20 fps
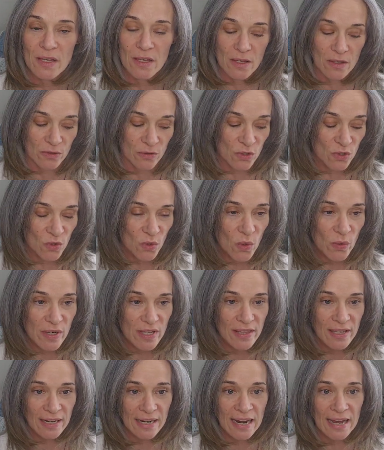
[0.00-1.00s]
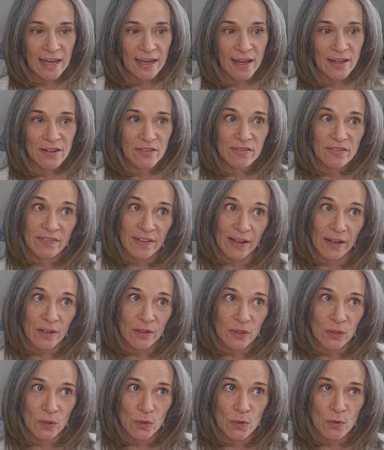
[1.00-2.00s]
the story that I had in
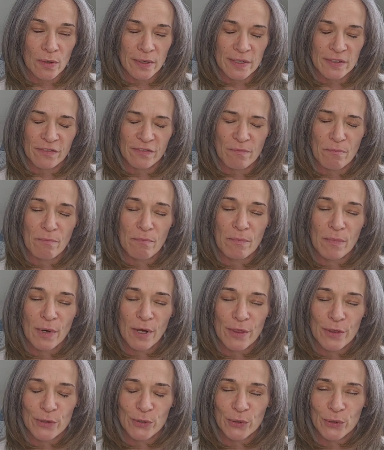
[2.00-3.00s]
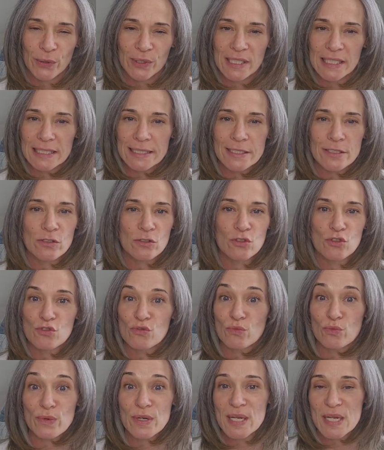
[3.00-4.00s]
value of motherhood and this
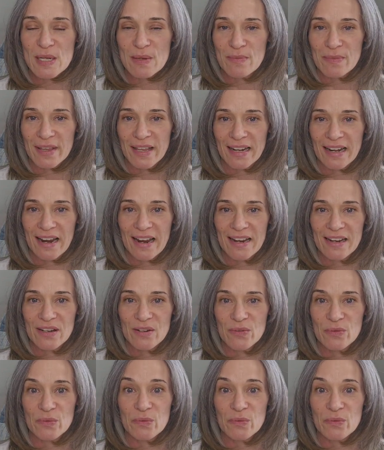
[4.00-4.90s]
dream that I